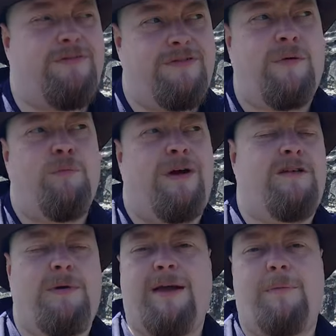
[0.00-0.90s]
some way
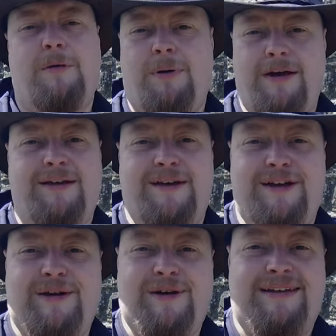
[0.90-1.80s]
to being able to buy
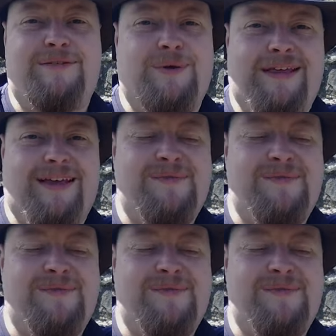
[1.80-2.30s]
a new lens when it